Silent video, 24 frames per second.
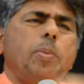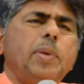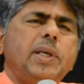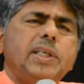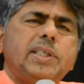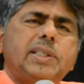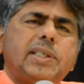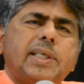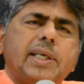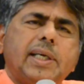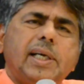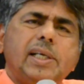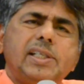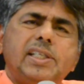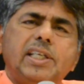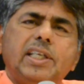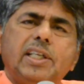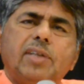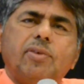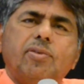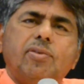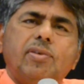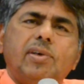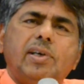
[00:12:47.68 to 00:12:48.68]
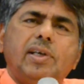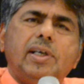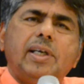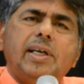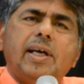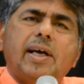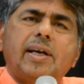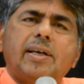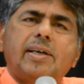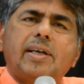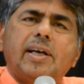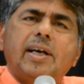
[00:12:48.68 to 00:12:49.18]
struggles in the world
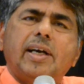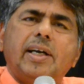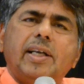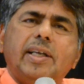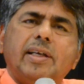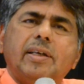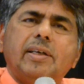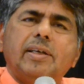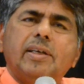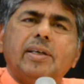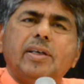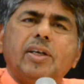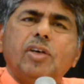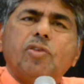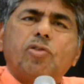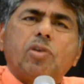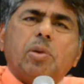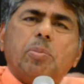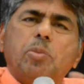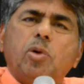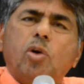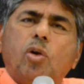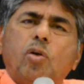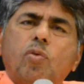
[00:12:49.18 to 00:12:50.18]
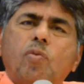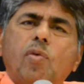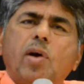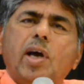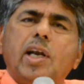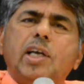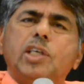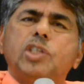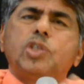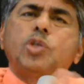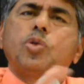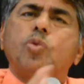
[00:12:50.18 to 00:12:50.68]
are turning from
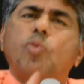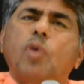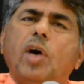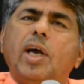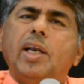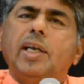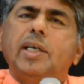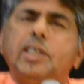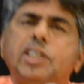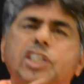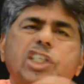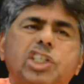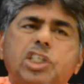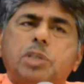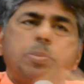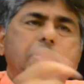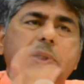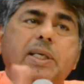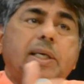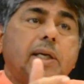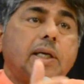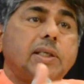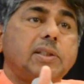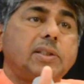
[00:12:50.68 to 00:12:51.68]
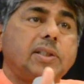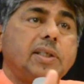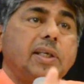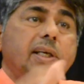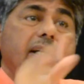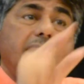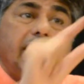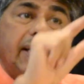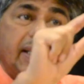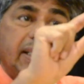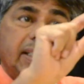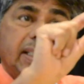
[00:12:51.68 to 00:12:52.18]
non-violence to violence just because
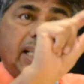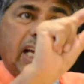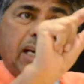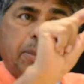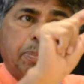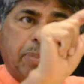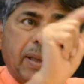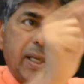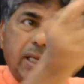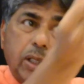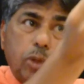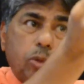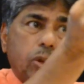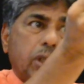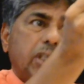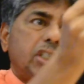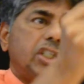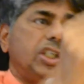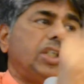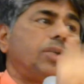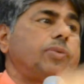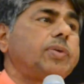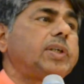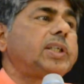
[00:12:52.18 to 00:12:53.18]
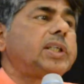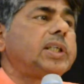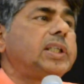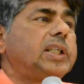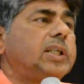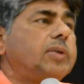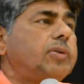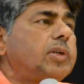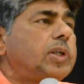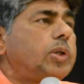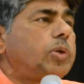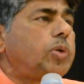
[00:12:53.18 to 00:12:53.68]
that particular situation
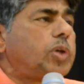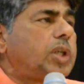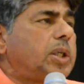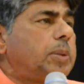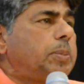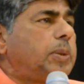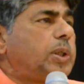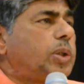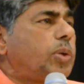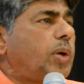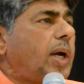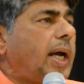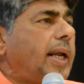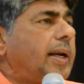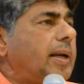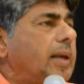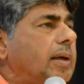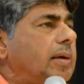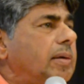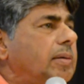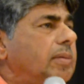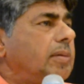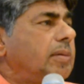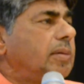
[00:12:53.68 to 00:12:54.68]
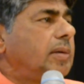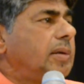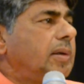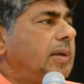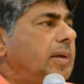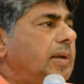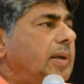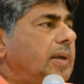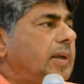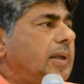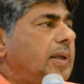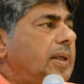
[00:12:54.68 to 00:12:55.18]
they were not able to handle.
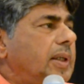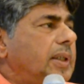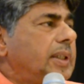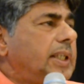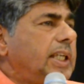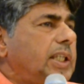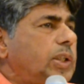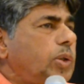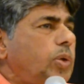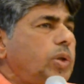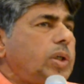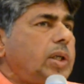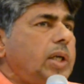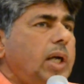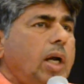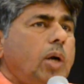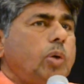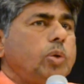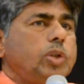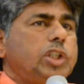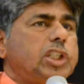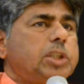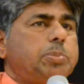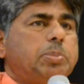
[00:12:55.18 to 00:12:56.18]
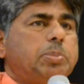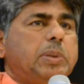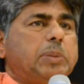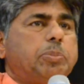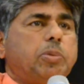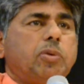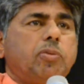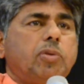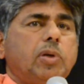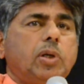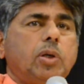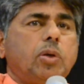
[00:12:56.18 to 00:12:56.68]
They thought, now these people
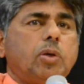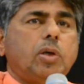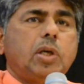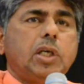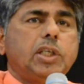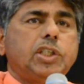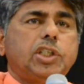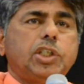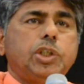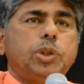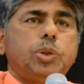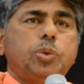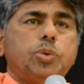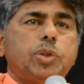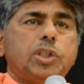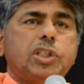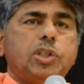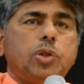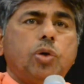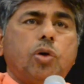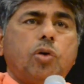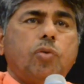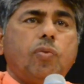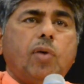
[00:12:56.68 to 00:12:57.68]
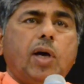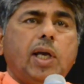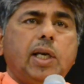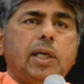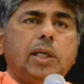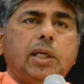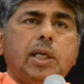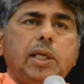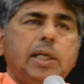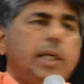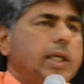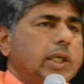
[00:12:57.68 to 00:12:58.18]
will not listen to us
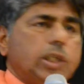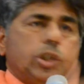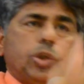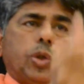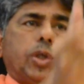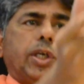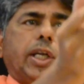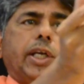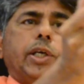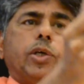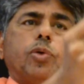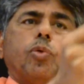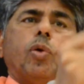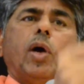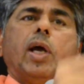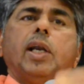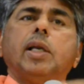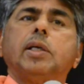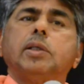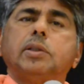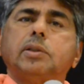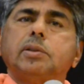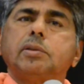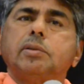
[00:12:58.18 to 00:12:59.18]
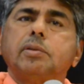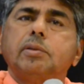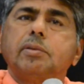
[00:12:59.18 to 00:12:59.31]
non-violently, so take to violence.